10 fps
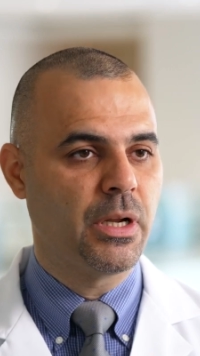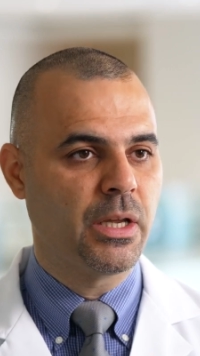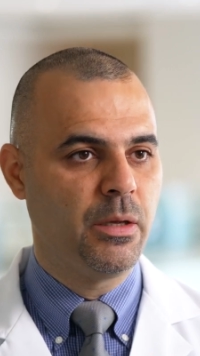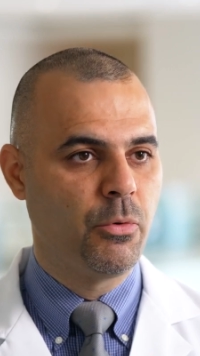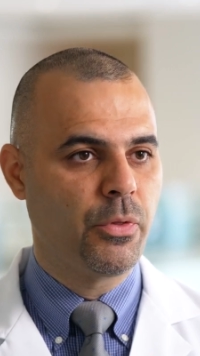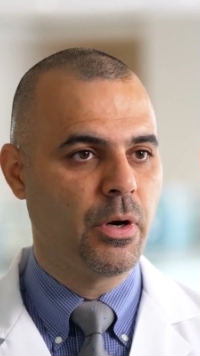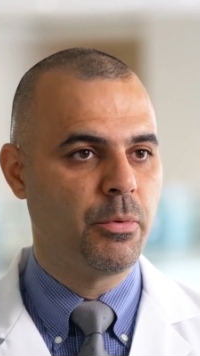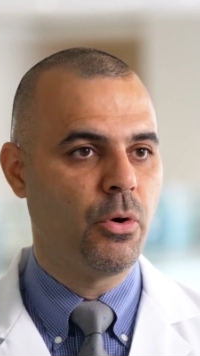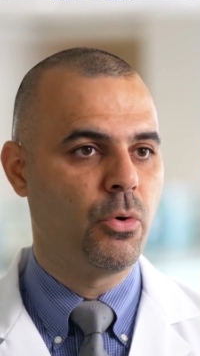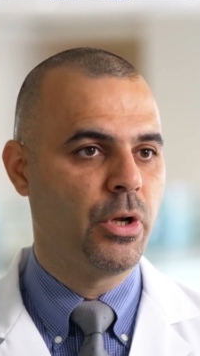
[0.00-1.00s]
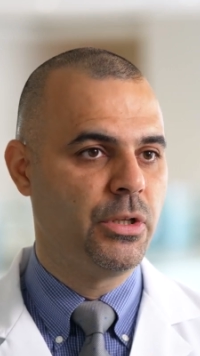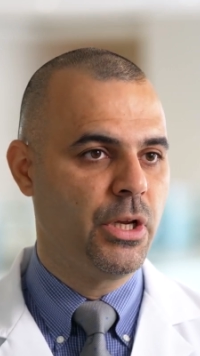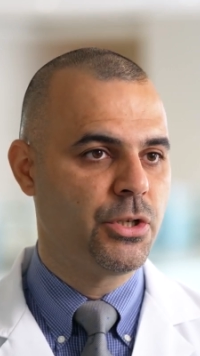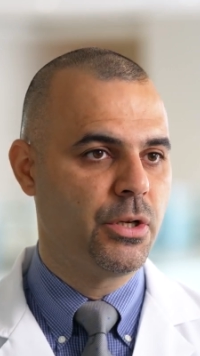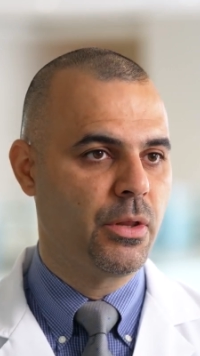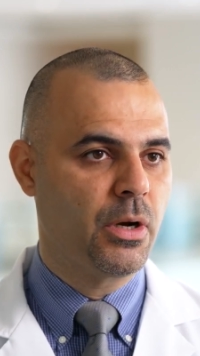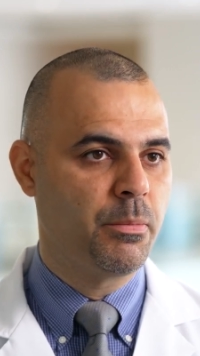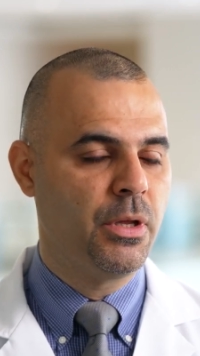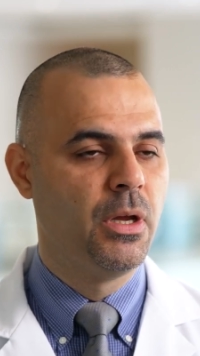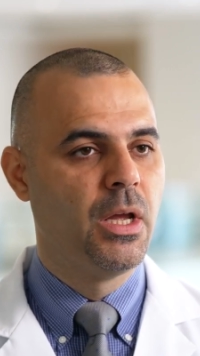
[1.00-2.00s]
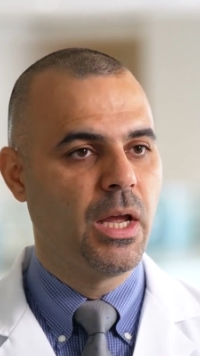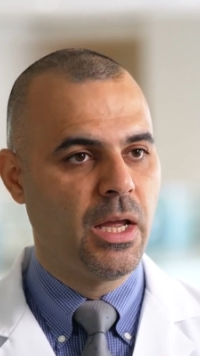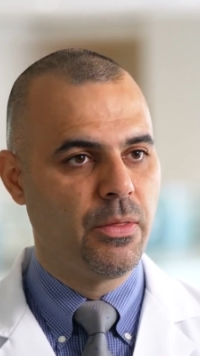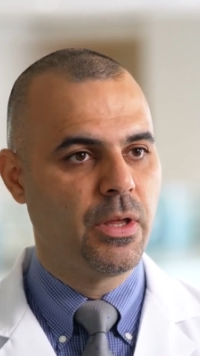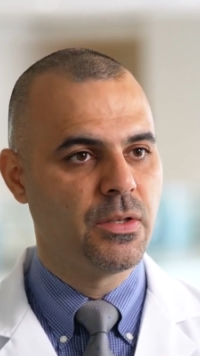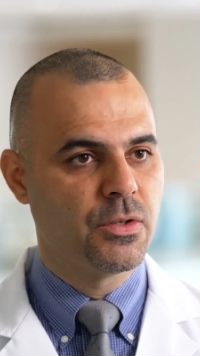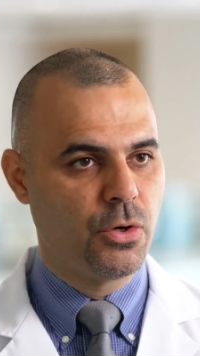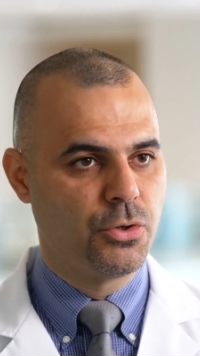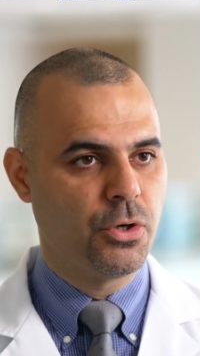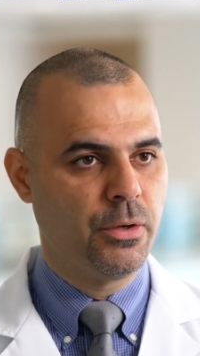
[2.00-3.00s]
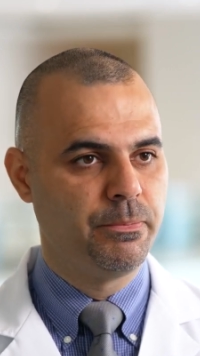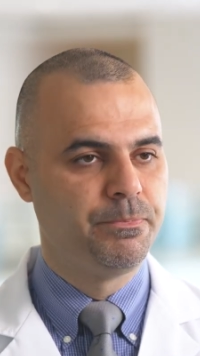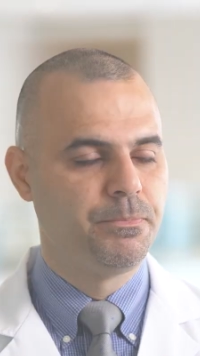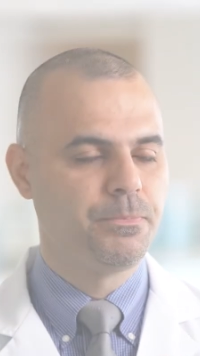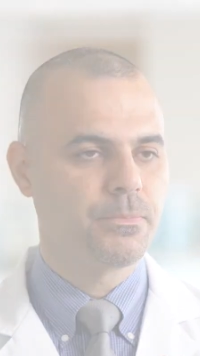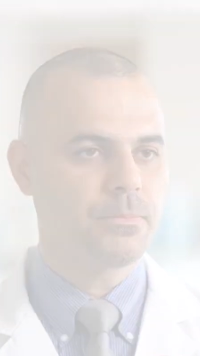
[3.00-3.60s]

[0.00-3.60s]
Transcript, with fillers: like chemotherapy or radiation therapy, and then surgery.